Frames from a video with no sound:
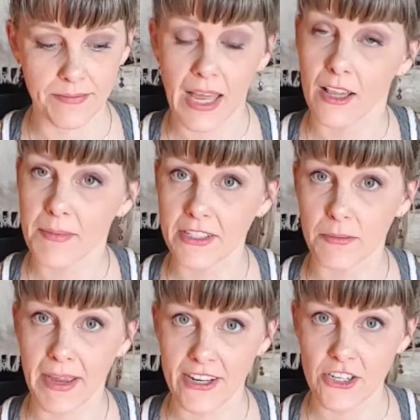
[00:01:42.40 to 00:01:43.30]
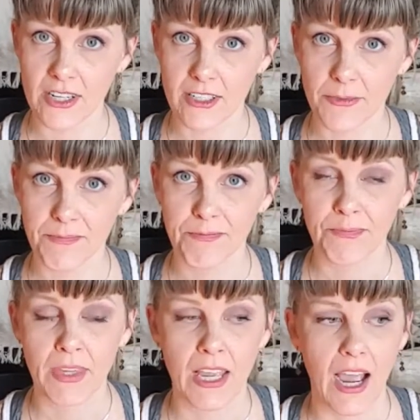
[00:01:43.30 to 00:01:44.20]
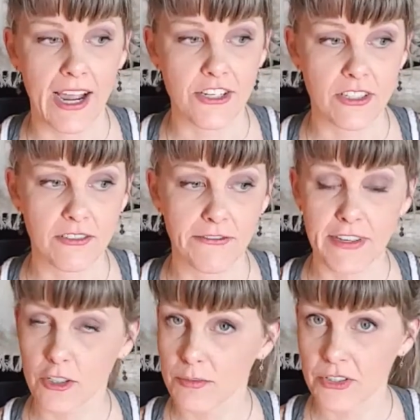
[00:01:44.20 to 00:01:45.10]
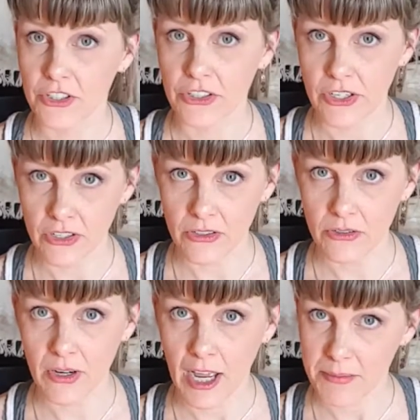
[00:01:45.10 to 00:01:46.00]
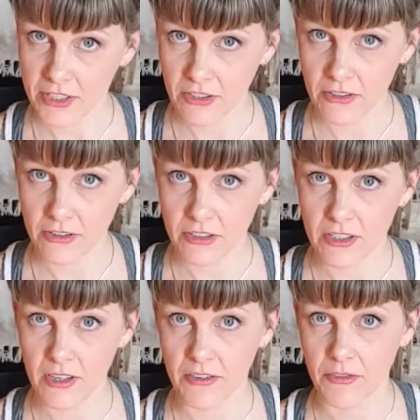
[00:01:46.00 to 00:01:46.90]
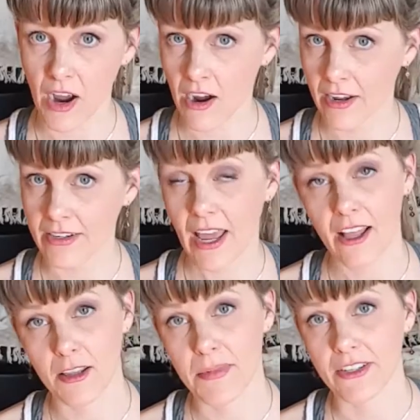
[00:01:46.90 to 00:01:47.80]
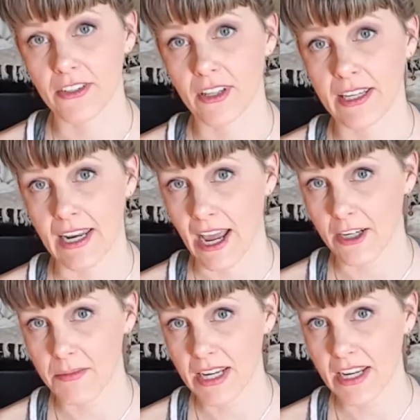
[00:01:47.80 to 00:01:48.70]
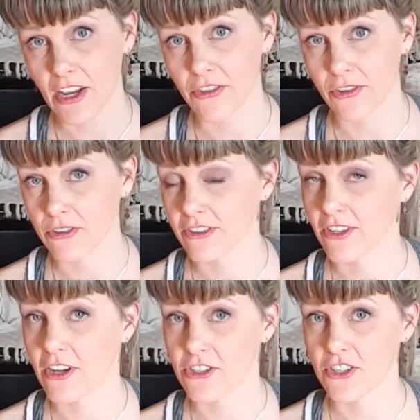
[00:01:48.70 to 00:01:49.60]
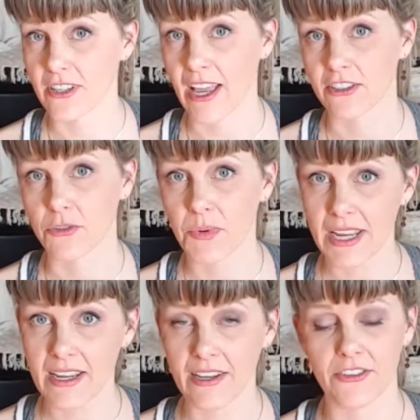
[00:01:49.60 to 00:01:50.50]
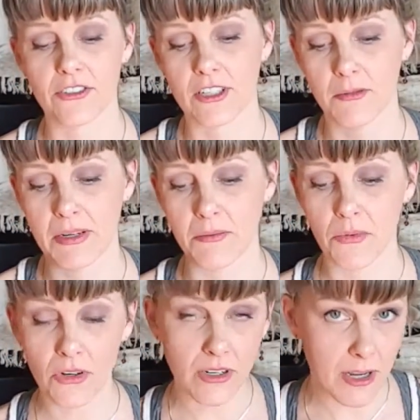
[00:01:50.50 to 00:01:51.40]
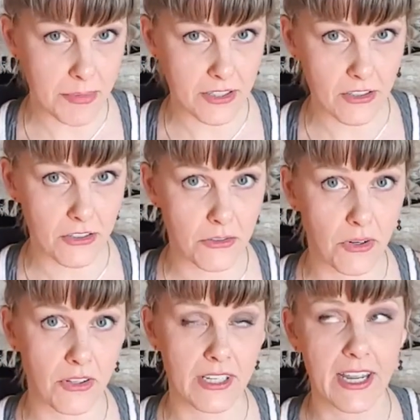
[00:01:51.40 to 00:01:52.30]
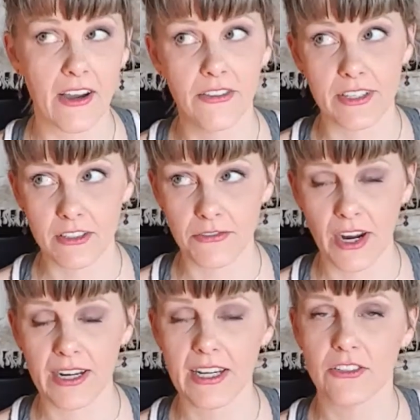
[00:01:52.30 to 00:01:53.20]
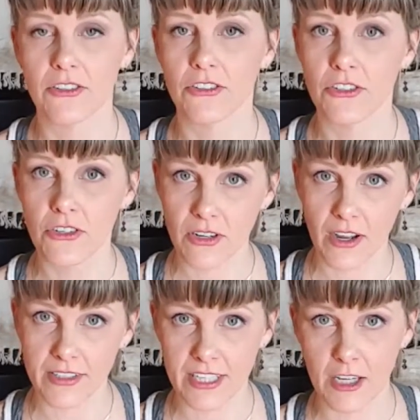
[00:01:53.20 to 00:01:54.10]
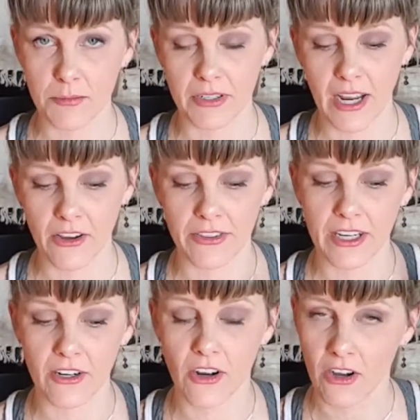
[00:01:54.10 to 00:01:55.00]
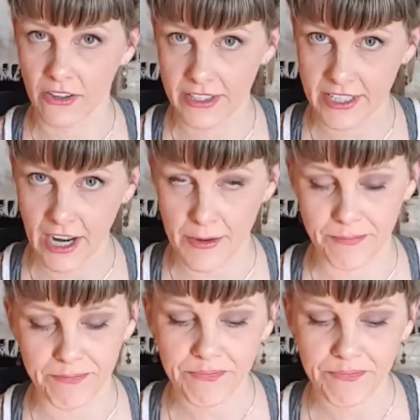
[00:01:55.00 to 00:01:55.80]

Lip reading: Elemental Magic. I just filmed new episodes on elemental anatomy, and those launched last week, and there's going to be more episodes rolling out this Friday, so there's new content put out there all the time.